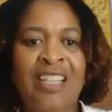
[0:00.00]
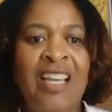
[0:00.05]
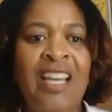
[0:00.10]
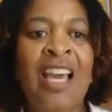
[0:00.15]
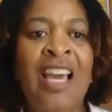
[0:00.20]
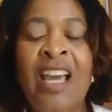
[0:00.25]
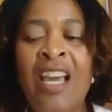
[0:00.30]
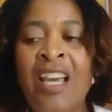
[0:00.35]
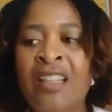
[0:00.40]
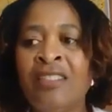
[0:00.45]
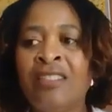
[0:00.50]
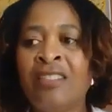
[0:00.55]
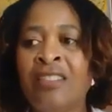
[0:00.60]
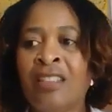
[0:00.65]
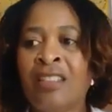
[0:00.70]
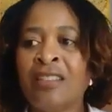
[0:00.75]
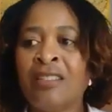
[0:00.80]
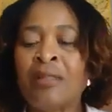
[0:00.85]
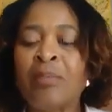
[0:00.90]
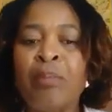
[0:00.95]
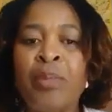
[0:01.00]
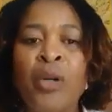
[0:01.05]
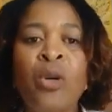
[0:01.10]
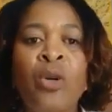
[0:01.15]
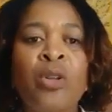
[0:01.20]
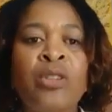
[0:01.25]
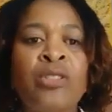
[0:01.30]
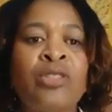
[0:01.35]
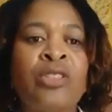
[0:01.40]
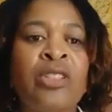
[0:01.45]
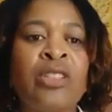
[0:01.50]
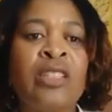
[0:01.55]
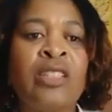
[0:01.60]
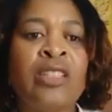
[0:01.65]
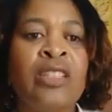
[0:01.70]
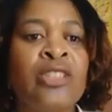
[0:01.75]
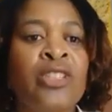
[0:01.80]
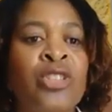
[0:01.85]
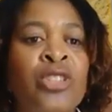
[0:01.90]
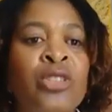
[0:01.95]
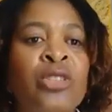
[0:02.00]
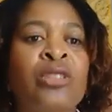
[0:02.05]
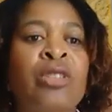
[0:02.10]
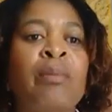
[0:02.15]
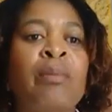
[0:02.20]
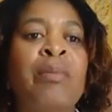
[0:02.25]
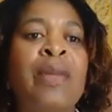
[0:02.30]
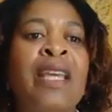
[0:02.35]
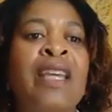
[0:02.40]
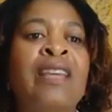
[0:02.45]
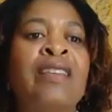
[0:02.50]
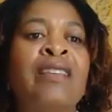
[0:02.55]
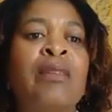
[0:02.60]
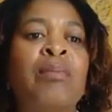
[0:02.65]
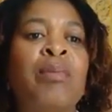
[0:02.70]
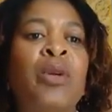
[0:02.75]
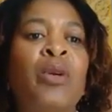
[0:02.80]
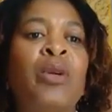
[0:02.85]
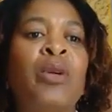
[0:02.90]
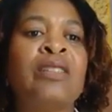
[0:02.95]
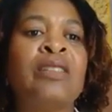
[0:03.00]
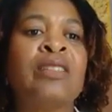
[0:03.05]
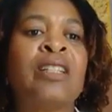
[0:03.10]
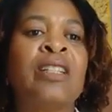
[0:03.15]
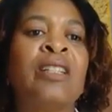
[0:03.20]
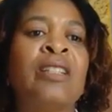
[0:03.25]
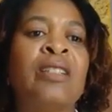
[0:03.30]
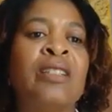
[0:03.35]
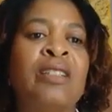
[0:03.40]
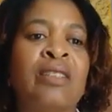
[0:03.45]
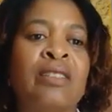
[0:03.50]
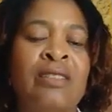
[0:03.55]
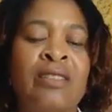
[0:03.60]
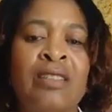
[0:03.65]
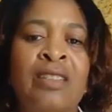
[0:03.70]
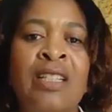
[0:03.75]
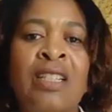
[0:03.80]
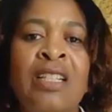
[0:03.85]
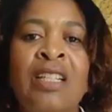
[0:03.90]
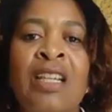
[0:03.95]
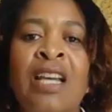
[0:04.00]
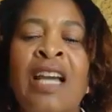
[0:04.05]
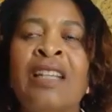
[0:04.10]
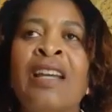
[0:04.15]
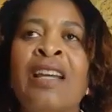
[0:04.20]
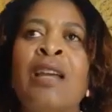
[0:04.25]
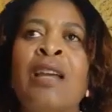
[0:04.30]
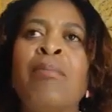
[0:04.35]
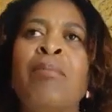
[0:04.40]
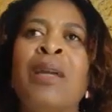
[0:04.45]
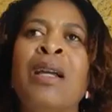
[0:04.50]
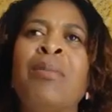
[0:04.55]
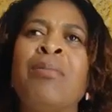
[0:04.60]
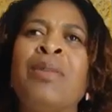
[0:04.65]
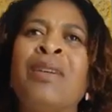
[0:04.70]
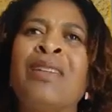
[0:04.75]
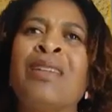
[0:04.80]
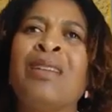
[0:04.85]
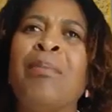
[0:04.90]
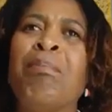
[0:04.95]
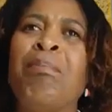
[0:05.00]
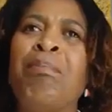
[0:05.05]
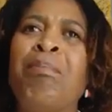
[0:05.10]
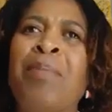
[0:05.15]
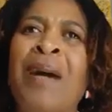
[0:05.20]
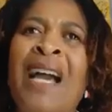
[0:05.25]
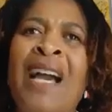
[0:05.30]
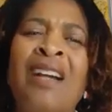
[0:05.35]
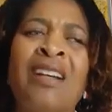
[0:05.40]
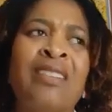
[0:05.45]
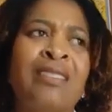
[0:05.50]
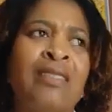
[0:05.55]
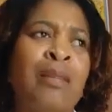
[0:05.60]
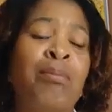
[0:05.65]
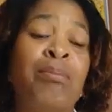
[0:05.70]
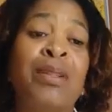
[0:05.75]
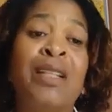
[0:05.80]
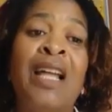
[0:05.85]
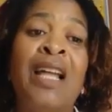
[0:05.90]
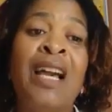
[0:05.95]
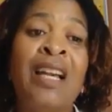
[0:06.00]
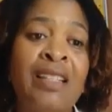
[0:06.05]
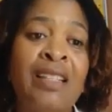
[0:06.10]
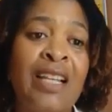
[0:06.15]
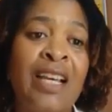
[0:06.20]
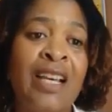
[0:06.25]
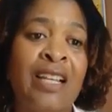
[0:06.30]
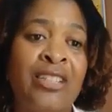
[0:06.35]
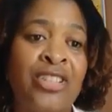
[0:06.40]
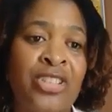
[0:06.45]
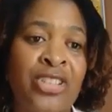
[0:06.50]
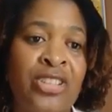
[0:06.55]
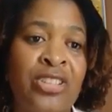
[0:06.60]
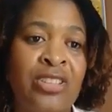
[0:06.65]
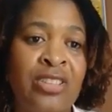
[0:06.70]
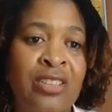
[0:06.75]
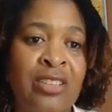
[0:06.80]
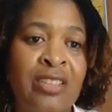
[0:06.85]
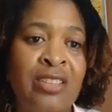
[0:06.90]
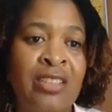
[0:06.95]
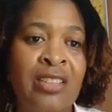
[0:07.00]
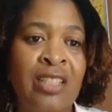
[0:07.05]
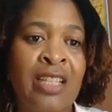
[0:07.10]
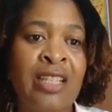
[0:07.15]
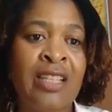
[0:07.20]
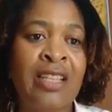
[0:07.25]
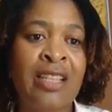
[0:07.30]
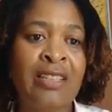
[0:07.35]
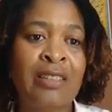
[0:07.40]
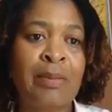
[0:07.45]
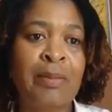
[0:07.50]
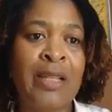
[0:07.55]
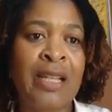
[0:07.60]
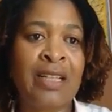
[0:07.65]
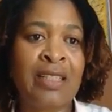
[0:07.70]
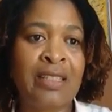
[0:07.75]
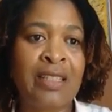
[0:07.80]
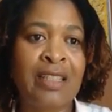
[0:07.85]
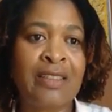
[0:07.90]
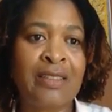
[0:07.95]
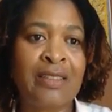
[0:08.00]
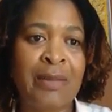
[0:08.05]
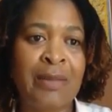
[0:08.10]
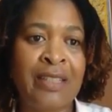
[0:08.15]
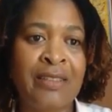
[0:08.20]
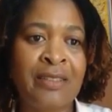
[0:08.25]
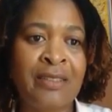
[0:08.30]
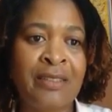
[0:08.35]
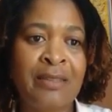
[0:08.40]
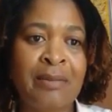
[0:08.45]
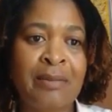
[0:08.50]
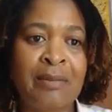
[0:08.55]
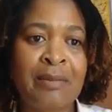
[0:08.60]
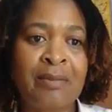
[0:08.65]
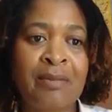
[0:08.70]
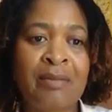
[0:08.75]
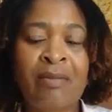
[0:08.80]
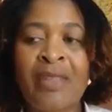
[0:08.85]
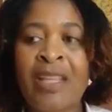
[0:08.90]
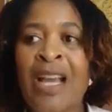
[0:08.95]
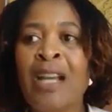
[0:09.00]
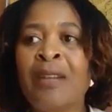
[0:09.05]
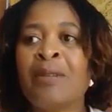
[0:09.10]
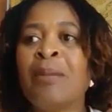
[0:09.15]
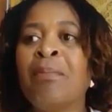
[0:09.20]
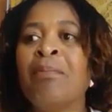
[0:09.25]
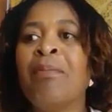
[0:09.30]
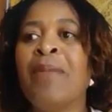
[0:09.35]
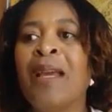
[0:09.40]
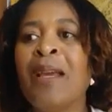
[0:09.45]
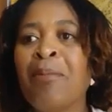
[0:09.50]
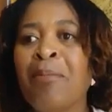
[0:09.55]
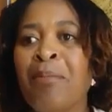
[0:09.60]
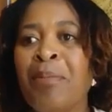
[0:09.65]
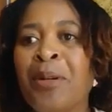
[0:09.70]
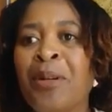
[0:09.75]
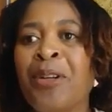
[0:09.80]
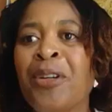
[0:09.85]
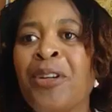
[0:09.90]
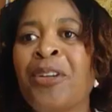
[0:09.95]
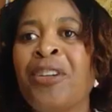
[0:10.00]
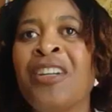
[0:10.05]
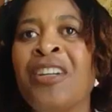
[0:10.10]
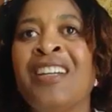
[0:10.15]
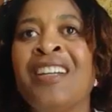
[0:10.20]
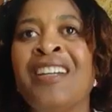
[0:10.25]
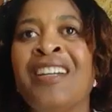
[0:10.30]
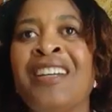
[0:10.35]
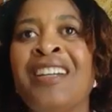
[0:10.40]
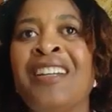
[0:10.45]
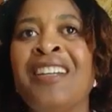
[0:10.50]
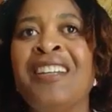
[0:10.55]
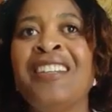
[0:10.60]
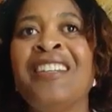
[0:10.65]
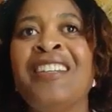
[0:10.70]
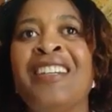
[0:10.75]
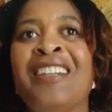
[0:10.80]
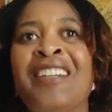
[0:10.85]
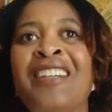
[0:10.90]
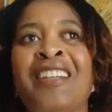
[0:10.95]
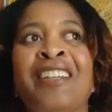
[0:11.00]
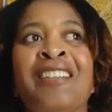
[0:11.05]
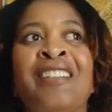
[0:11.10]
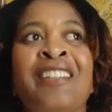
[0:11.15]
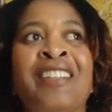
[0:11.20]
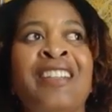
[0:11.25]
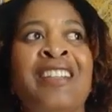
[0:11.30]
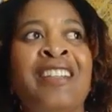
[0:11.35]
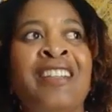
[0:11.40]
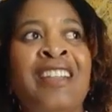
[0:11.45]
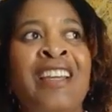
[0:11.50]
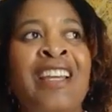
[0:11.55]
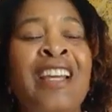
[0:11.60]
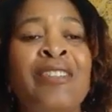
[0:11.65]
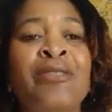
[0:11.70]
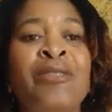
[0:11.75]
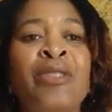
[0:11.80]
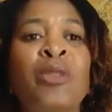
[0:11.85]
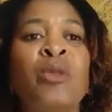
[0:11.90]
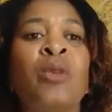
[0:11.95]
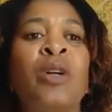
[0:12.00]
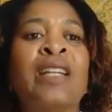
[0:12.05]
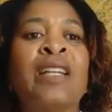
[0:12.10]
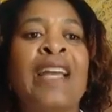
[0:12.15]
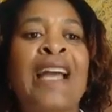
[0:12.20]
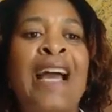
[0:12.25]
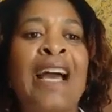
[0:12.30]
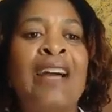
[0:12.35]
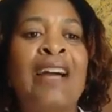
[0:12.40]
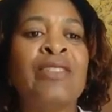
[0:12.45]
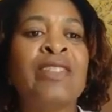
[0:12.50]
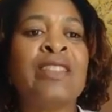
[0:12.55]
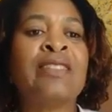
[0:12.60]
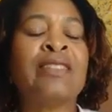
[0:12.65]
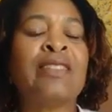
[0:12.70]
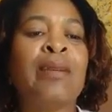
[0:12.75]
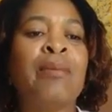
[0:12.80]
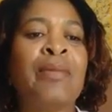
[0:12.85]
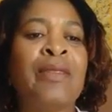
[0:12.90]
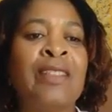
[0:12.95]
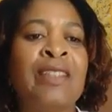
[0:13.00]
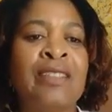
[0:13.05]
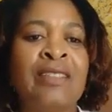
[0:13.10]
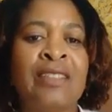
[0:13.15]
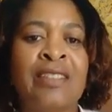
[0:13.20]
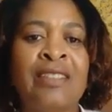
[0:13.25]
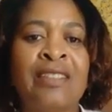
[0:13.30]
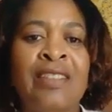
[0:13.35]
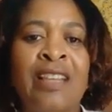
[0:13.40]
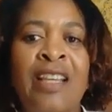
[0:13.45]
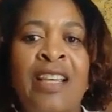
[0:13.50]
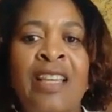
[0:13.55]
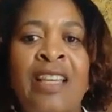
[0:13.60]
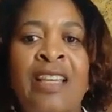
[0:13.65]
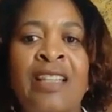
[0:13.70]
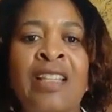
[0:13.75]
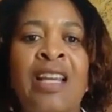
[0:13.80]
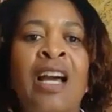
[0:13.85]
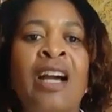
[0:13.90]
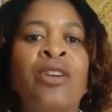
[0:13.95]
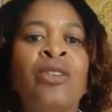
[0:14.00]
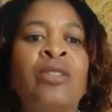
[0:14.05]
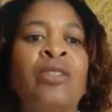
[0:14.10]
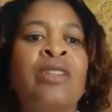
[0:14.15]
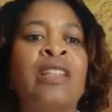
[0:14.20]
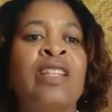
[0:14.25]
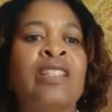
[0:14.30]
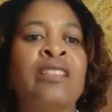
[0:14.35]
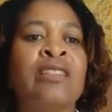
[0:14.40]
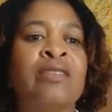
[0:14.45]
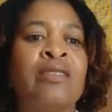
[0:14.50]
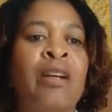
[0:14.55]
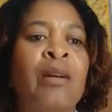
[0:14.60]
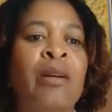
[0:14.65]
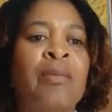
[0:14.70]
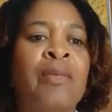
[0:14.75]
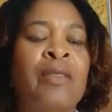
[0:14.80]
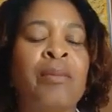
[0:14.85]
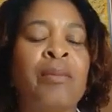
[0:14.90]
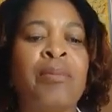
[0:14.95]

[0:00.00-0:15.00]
and spoke to the issue to make the point clear. And I remember the backlash against Black Lives Matter. I remember everyone having something to say and how could they stop the